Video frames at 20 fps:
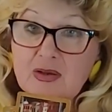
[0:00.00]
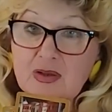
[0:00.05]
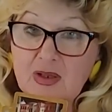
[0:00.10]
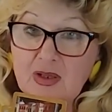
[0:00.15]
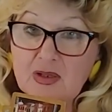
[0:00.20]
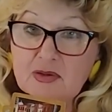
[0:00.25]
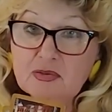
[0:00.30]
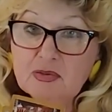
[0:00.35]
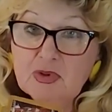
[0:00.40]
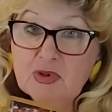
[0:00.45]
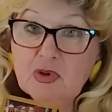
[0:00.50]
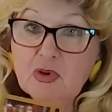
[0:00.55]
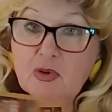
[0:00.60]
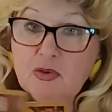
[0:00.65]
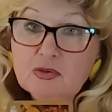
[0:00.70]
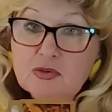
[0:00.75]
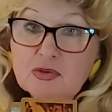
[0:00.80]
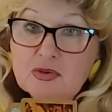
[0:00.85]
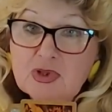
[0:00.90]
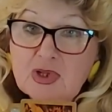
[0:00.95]
that will
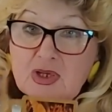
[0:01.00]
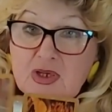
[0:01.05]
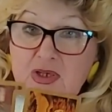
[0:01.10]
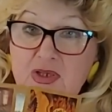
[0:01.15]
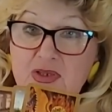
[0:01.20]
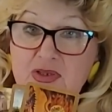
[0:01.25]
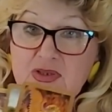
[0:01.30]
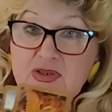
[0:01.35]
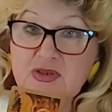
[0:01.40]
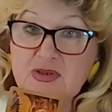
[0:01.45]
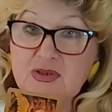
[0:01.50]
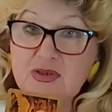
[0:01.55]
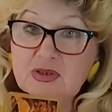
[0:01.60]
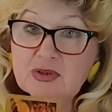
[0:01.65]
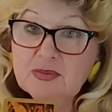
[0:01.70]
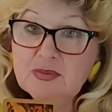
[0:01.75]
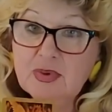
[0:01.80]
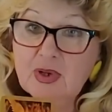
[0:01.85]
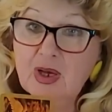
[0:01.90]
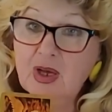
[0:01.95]
go to the history.
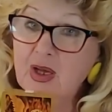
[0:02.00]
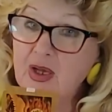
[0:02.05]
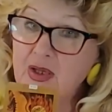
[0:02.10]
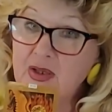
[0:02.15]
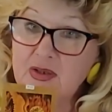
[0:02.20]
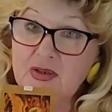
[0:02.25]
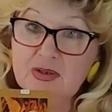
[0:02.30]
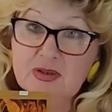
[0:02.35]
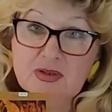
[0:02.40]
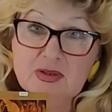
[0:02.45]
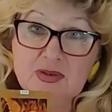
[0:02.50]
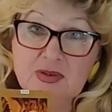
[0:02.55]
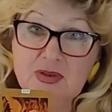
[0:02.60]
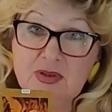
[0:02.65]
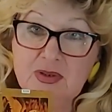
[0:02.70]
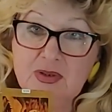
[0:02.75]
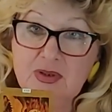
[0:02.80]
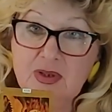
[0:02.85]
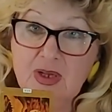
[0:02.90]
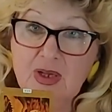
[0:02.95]
And
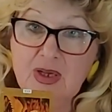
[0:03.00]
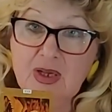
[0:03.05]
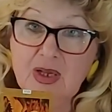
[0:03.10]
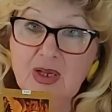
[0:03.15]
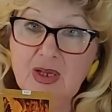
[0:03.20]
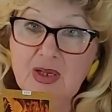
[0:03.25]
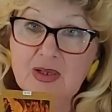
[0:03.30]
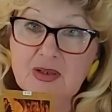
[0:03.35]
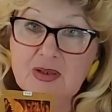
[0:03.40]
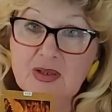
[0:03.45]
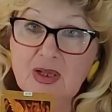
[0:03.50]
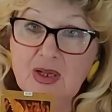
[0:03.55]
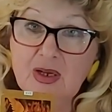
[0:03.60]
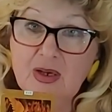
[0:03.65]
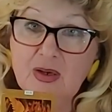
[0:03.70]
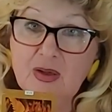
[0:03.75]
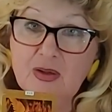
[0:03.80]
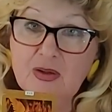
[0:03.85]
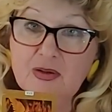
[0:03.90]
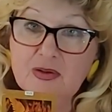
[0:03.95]
again, a
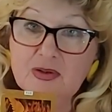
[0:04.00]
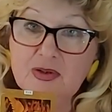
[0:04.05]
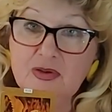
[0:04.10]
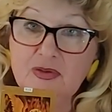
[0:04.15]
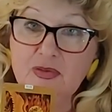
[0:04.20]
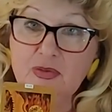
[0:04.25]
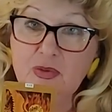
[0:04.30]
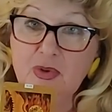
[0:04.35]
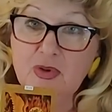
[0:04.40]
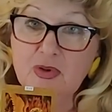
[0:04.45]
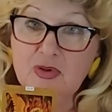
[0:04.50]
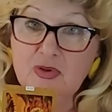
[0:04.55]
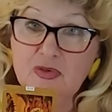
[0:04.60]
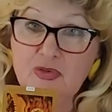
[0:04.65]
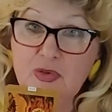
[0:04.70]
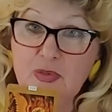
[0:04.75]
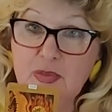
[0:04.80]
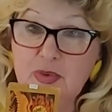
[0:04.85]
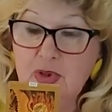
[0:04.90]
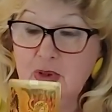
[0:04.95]
lot of work
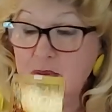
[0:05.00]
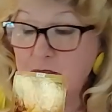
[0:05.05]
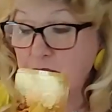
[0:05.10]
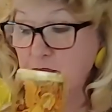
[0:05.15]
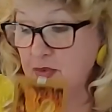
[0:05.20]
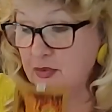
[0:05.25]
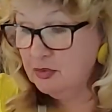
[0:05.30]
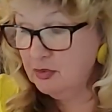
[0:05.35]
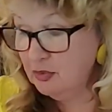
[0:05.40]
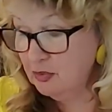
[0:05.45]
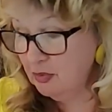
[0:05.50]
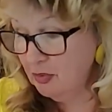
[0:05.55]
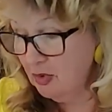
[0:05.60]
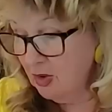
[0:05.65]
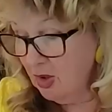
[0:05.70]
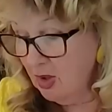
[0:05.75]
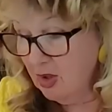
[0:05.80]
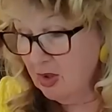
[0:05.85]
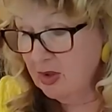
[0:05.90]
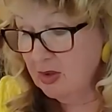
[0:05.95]
for people to
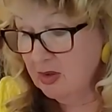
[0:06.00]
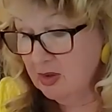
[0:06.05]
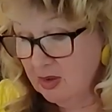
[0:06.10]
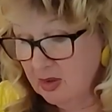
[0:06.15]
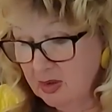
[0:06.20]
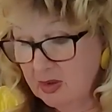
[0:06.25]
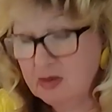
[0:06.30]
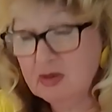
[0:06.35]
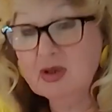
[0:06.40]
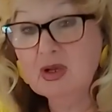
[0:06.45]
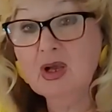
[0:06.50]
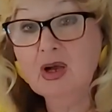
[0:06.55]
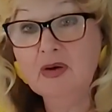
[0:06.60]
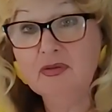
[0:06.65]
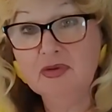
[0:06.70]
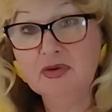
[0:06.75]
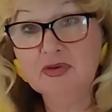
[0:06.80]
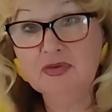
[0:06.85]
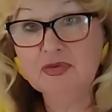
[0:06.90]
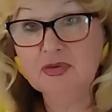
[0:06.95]

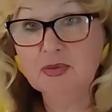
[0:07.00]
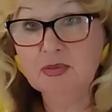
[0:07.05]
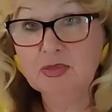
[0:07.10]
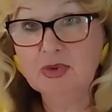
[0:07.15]
recover from